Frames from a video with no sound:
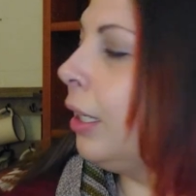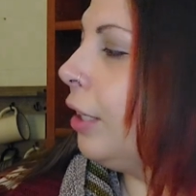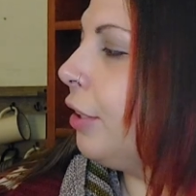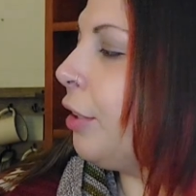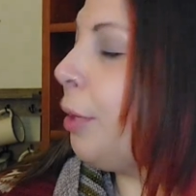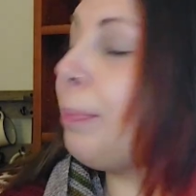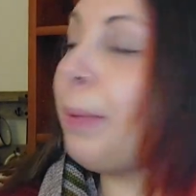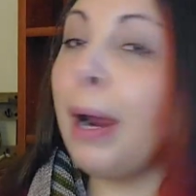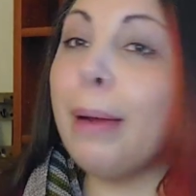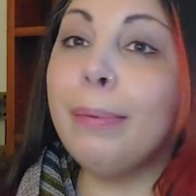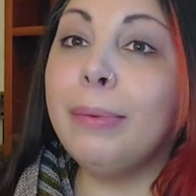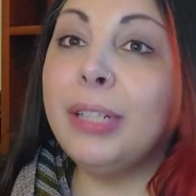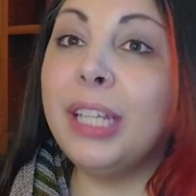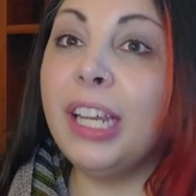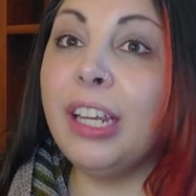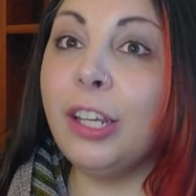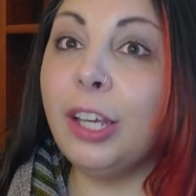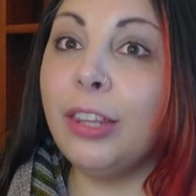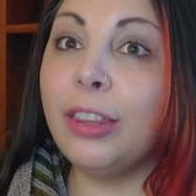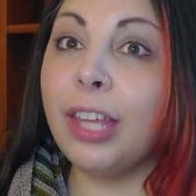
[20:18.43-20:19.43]
So probably
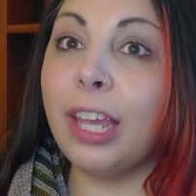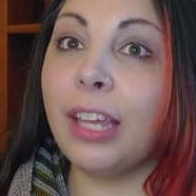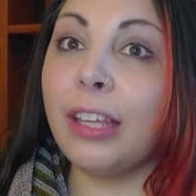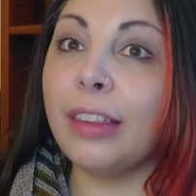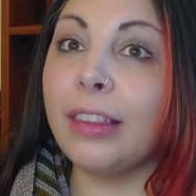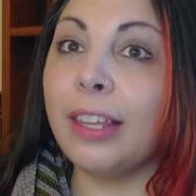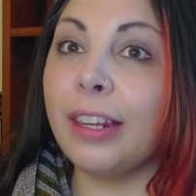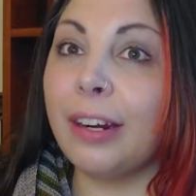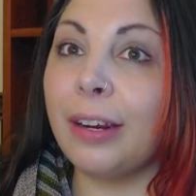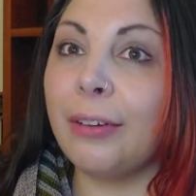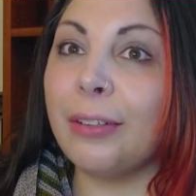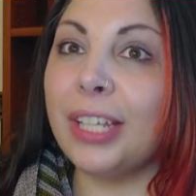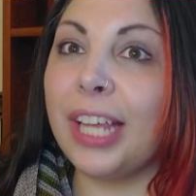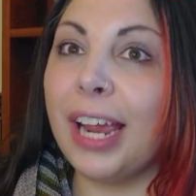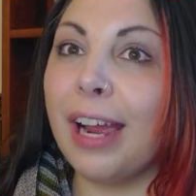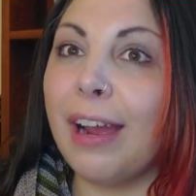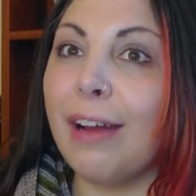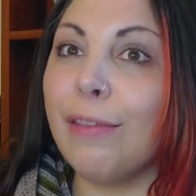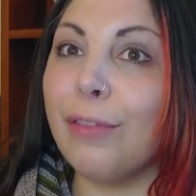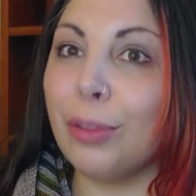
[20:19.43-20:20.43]
a good thing that I only
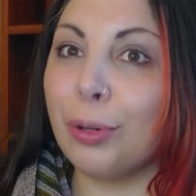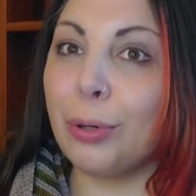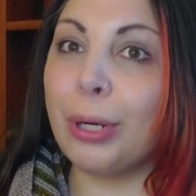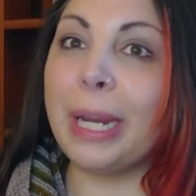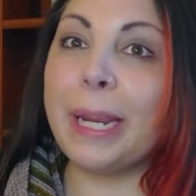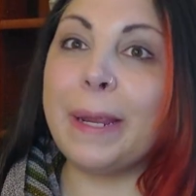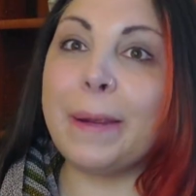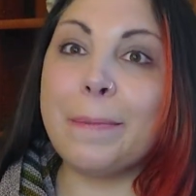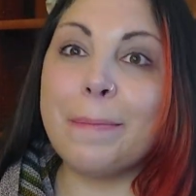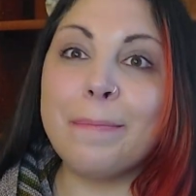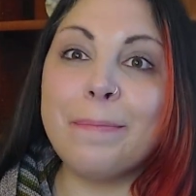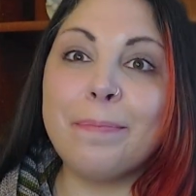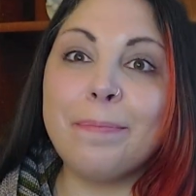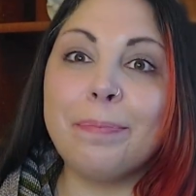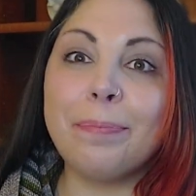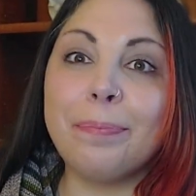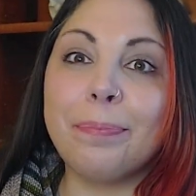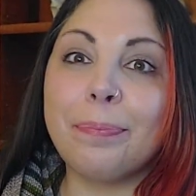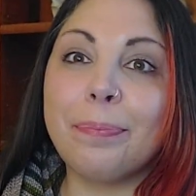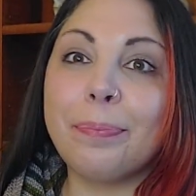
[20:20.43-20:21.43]
have 3
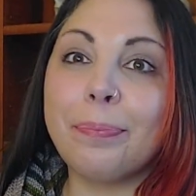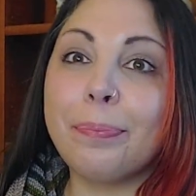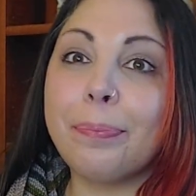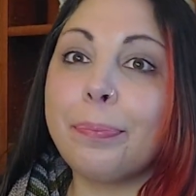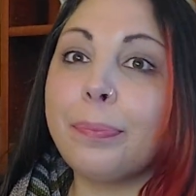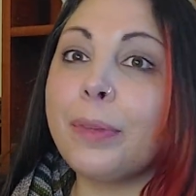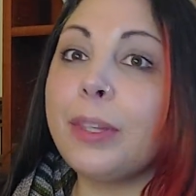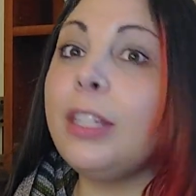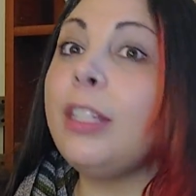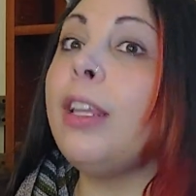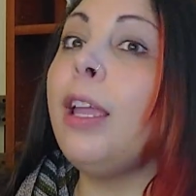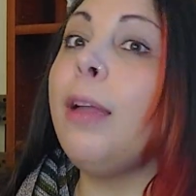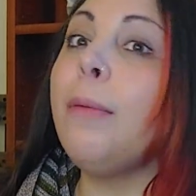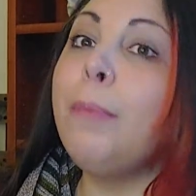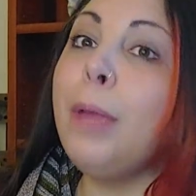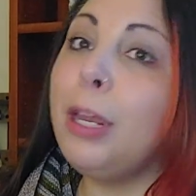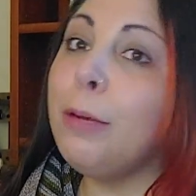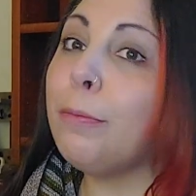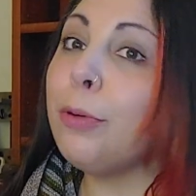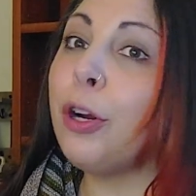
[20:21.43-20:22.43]

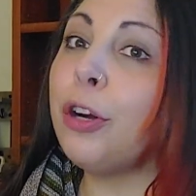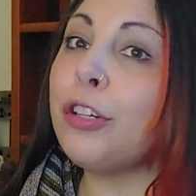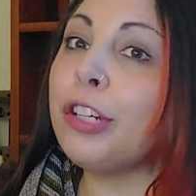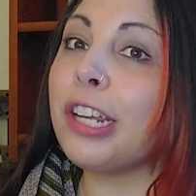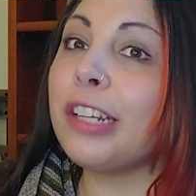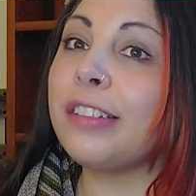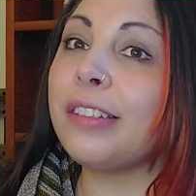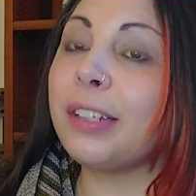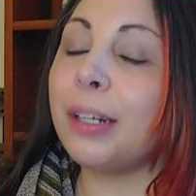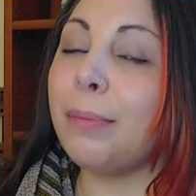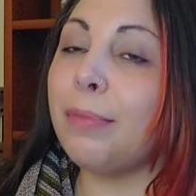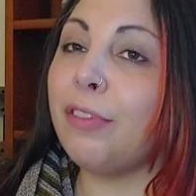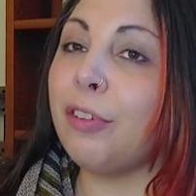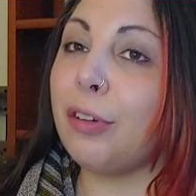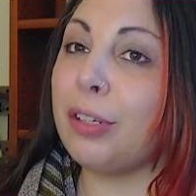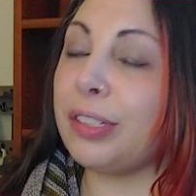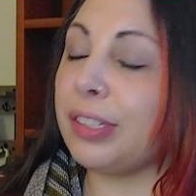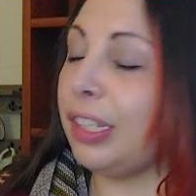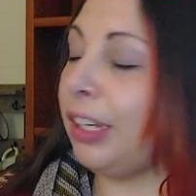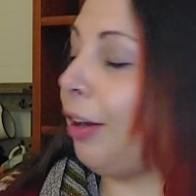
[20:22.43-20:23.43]
main projects that I'm
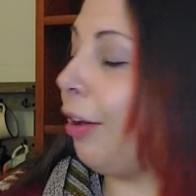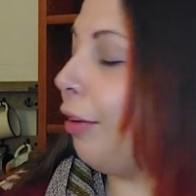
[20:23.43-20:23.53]
focusing